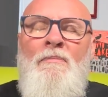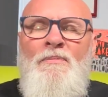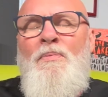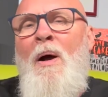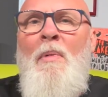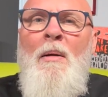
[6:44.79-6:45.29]

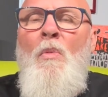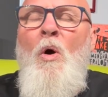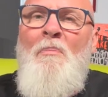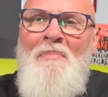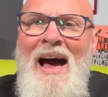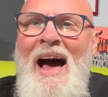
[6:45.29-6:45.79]
from a
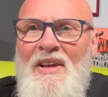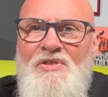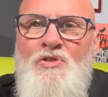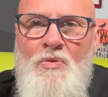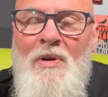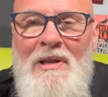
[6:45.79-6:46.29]
more
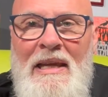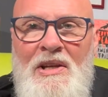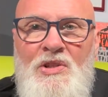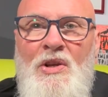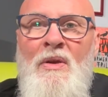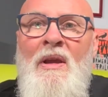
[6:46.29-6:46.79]
pastoral
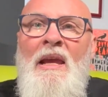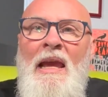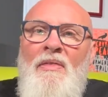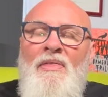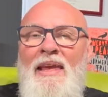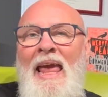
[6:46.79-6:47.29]
issue
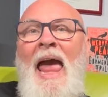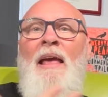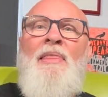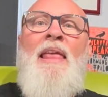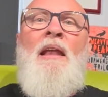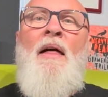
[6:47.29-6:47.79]
in the
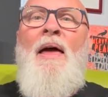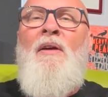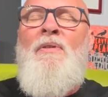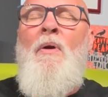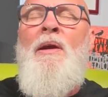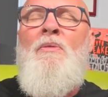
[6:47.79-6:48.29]
that
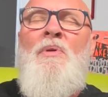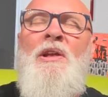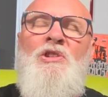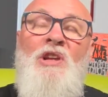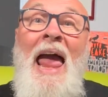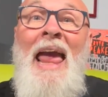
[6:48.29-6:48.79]
very
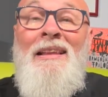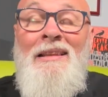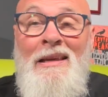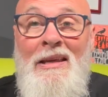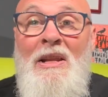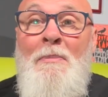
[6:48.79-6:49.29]
rich
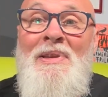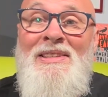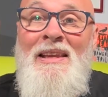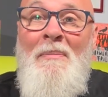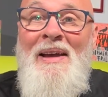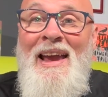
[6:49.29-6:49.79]
Anglican
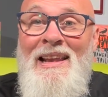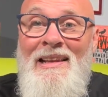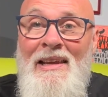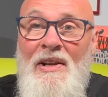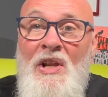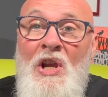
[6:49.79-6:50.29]

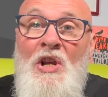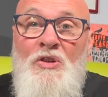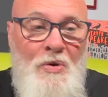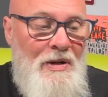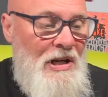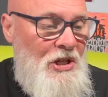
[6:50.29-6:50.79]
Episcopalian
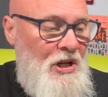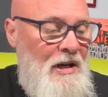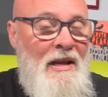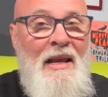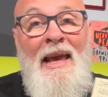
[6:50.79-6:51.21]
tradition.